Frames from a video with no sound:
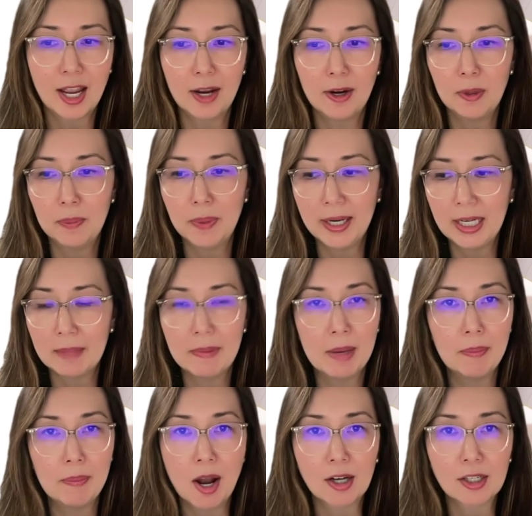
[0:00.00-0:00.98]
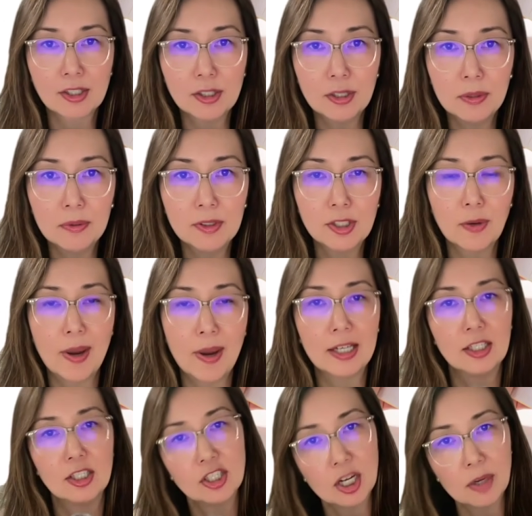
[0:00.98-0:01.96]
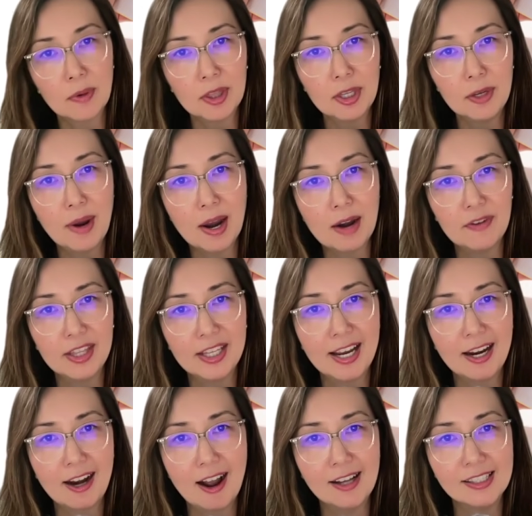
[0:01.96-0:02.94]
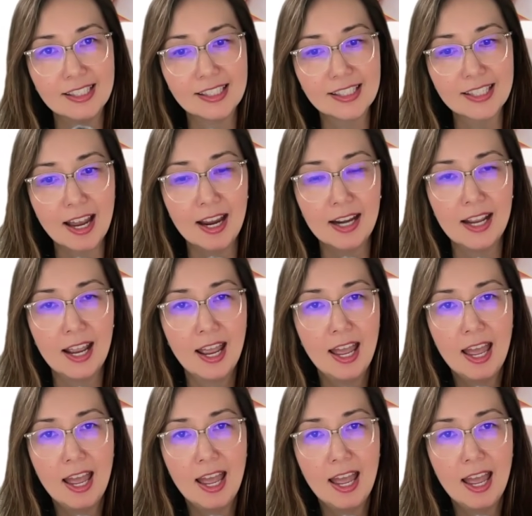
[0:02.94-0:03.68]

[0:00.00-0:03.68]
I hope I get my box soon so I can share with you everything I got inside.